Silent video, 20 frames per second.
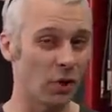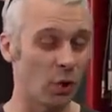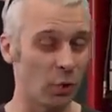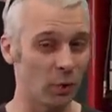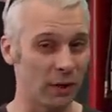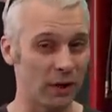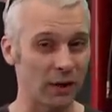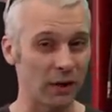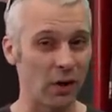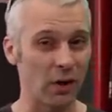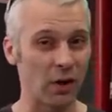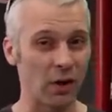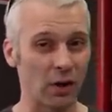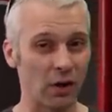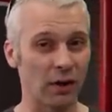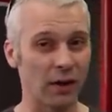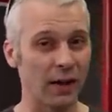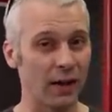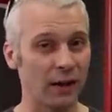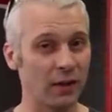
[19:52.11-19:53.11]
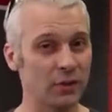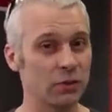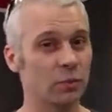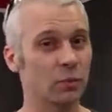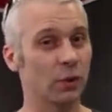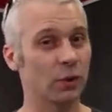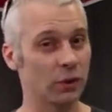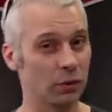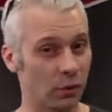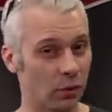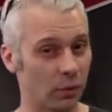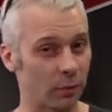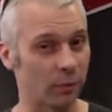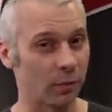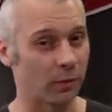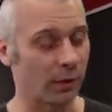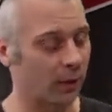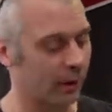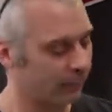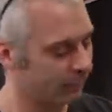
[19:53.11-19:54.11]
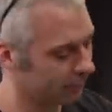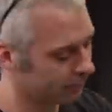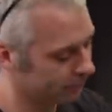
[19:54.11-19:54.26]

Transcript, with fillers: don't get a hard edge when you go to prime.